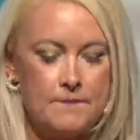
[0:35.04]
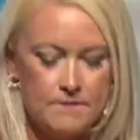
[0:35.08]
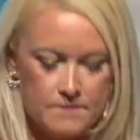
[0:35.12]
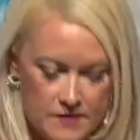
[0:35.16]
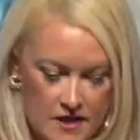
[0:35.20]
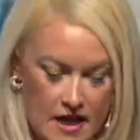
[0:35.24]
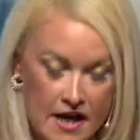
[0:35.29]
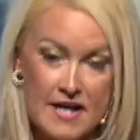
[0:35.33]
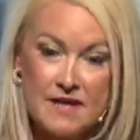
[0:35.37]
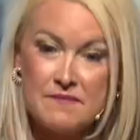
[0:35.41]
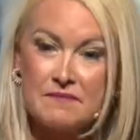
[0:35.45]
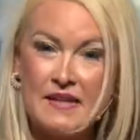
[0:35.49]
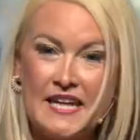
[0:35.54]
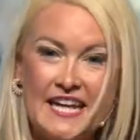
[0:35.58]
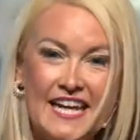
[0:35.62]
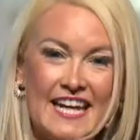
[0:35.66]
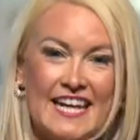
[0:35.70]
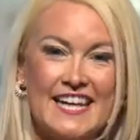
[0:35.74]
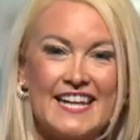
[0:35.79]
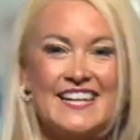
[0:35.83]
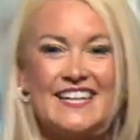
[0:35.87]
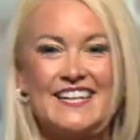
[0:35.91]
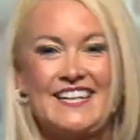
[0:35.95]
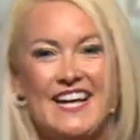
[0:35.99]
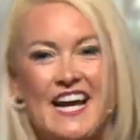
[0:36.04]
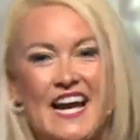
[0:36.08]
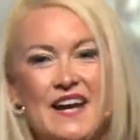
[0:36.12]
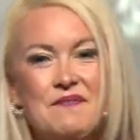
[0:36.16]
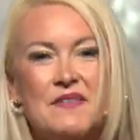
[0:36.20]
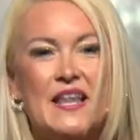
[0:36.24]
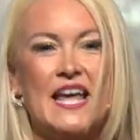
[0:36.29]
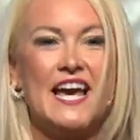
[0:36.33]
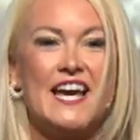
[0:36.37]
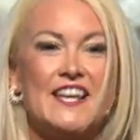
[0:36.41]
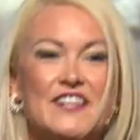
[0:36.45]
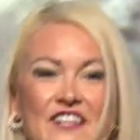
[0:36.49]
Not me. I'm
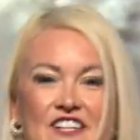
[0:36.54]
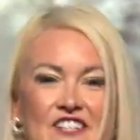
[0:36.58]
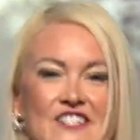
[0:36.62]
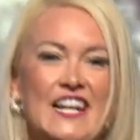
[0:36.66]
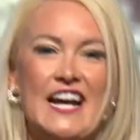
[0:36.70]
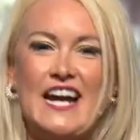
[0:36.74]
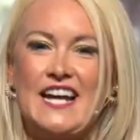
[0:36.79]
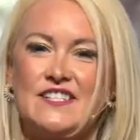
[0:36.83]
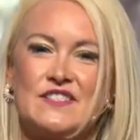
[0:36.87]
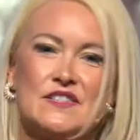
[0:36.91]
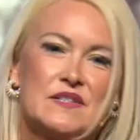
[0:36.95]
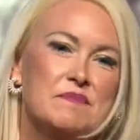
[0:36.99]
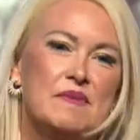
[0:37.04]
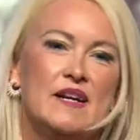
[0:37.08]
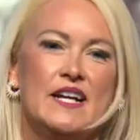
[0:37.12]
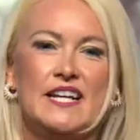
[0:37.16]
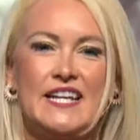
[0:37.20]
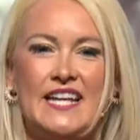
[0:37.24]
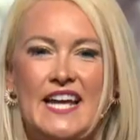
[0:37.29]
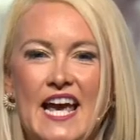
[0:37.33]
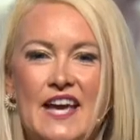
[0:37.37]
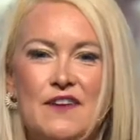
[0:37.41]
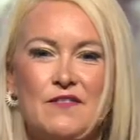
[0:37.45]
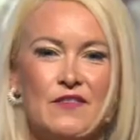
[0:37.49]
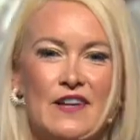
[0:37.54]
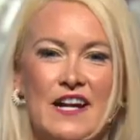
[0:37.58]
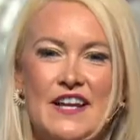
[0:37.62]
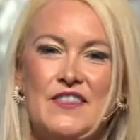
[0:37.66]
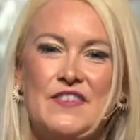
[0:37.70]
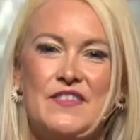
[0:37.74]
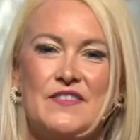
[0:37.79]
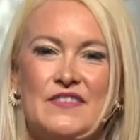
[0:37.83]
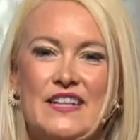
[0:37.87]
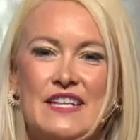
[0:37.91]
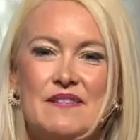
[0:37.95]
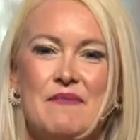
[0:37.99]
the Energizer Bunny. I
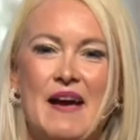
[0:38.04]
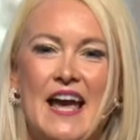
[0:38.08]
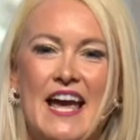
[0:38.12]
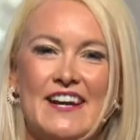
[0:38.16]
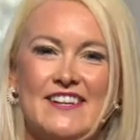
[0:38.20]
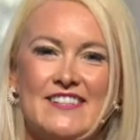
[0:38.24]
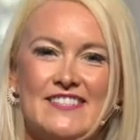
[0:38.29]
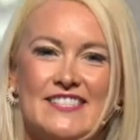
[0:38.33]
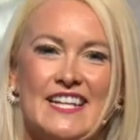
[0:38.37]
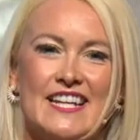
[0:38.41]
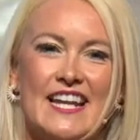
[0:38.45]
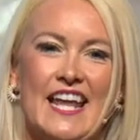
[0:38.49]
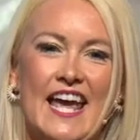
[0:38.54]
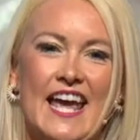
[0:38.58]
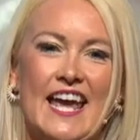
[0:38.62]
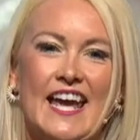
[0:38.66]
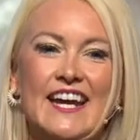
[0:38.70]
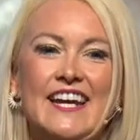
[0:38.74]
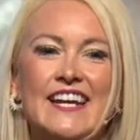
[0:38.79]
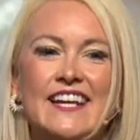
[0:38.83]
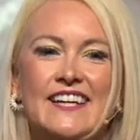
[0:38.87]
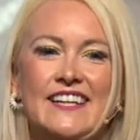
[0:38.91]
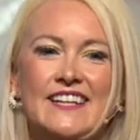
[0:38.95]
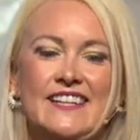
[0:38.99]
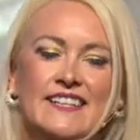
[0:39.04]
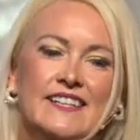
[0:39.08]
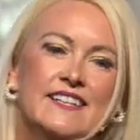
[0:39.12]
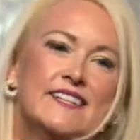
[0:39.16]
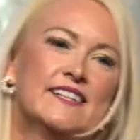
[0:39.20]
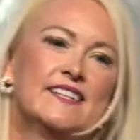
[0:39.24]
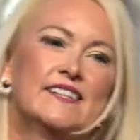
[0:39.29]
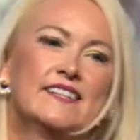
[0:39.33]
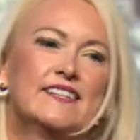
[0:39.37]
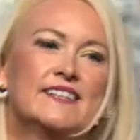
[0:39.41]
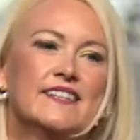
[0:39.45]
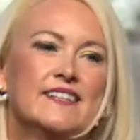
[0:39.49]
run three miles a day.
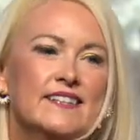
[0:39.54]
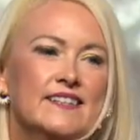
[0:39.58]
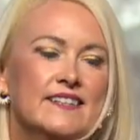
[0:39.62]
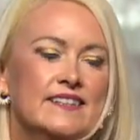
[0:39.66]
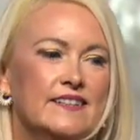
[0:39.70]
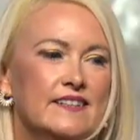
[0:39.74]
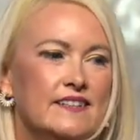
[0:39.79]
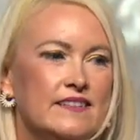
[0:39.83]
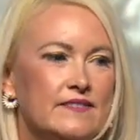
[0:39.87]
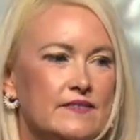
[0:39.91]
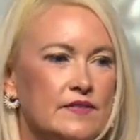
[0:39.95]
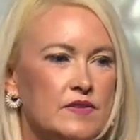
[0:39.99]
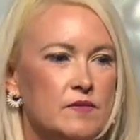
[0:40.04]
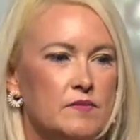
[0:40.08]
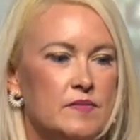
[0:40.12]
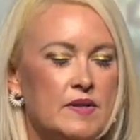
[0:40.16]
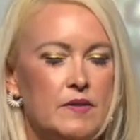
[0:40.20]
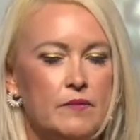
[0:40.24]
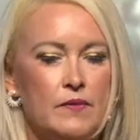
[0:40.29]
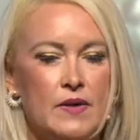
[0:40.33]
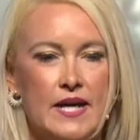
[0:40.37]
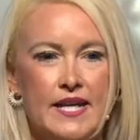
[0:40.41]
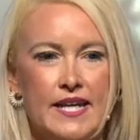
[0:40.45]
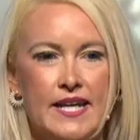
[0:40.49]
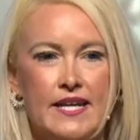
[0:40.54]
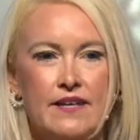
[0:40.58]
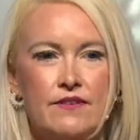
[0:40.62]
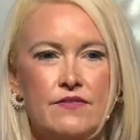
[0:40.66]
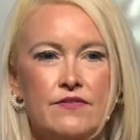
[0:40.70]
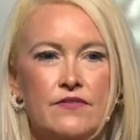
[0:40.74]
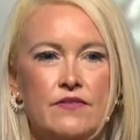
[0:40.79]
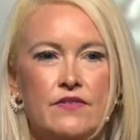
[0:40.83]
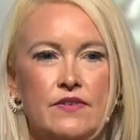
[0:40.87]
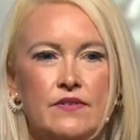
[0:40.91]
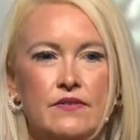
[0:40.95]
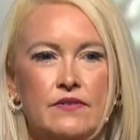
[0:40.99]
But what
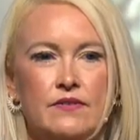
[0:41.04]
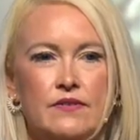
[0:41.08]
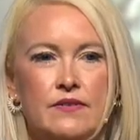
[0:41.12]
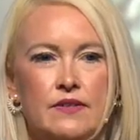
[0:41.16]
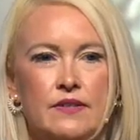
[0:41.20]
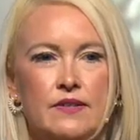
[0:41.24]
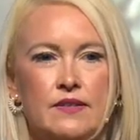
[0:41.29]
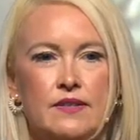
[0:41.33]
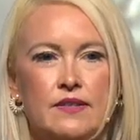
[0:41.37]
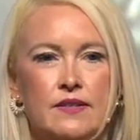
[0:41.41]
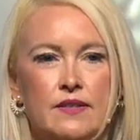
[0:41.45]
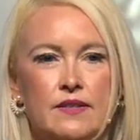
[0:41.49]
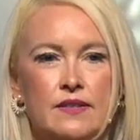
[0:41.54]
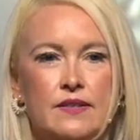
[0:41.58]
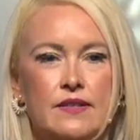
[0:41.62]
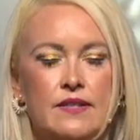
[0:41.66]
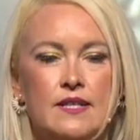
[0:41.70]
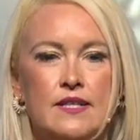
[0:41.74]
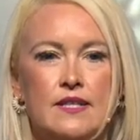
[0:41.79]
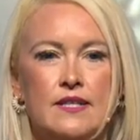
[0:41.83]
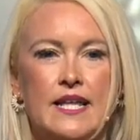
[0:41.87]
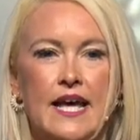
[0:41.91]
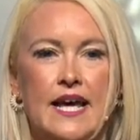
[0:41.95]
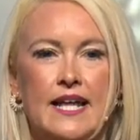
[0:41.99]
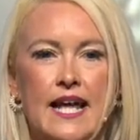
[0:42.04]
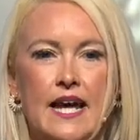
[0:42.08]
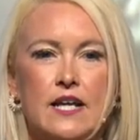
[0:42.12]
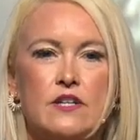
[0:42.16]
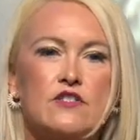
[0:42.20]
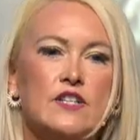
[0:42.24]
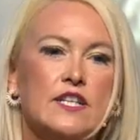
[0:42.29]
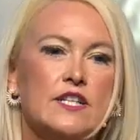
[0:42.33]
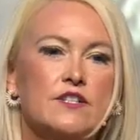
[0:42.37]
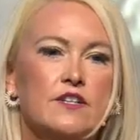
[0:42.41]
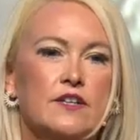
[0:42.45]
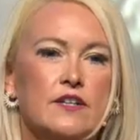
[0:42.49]
if that
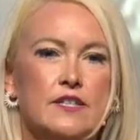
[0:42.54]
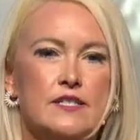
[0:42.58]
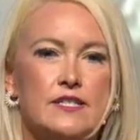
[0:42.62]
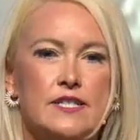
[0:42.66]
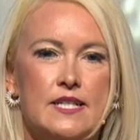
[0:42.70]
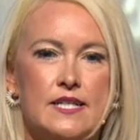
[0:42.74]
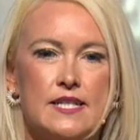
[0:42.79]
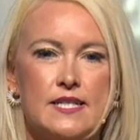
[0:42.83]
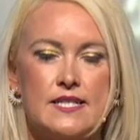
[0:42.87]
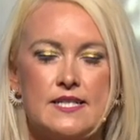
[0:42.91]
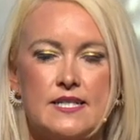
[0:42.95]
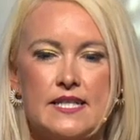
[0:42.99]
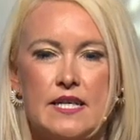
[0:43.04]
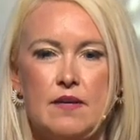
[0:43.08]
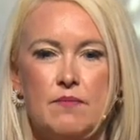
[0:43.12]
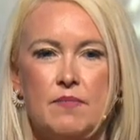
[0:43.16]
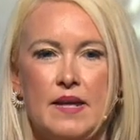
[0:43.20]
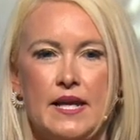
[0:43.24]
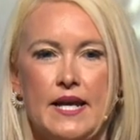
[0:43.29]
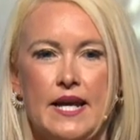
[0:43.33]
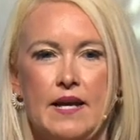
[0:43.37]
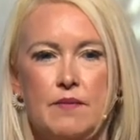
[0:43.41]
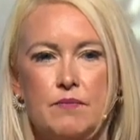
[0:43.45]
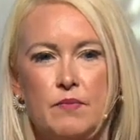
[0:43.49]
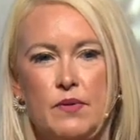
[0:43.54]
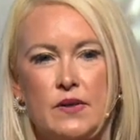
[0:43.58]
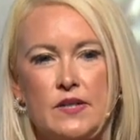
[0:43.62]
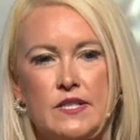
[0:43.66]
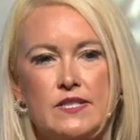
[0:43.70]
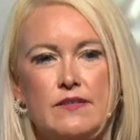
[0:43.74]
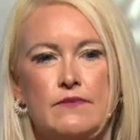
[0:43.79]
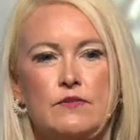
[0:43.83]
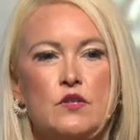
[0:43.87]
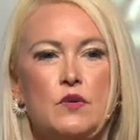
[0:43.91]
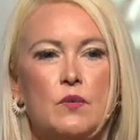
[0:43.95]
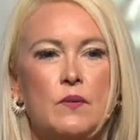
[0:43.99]
actually turns into sleeping
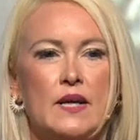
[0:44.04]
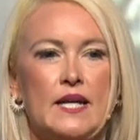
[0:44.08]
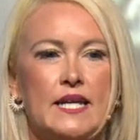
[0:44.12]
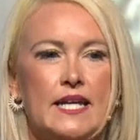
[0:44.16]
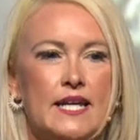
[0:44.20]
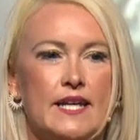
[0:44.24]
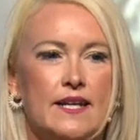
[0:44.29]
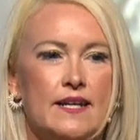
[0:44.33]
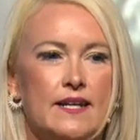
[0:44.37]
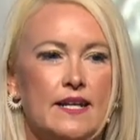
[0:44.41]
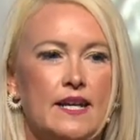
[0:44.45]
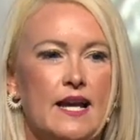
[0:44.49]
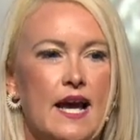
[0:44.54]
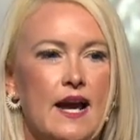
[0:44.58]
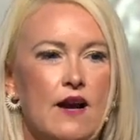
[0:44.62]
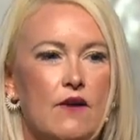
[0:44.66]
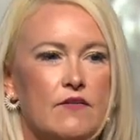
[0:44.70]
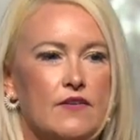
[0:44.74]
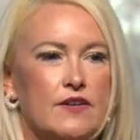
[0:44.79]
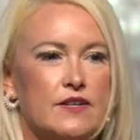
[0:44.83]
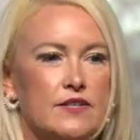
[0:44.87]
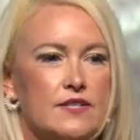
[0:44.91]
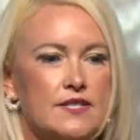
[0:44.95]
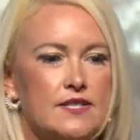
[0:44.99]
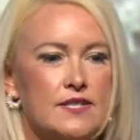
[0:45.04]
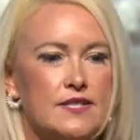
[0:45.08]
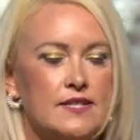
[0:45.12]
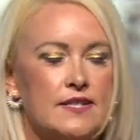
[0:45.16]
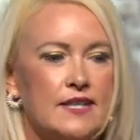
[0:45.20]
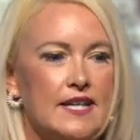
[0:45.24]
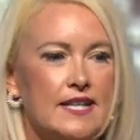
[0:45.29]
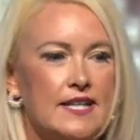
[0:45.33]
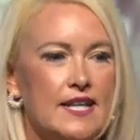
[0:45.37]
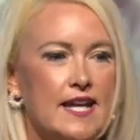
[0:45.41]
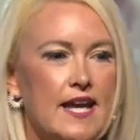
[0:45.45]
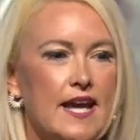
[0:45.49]
upwards of 20 hours
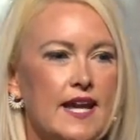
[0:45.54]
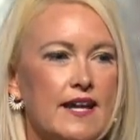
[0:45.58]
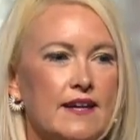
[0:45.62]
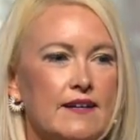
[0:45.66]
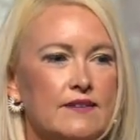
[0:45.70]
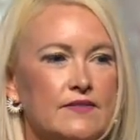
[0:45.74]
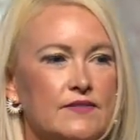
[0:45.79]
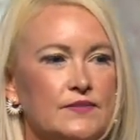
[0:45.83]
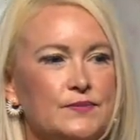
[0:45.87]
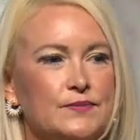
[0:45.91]
a day?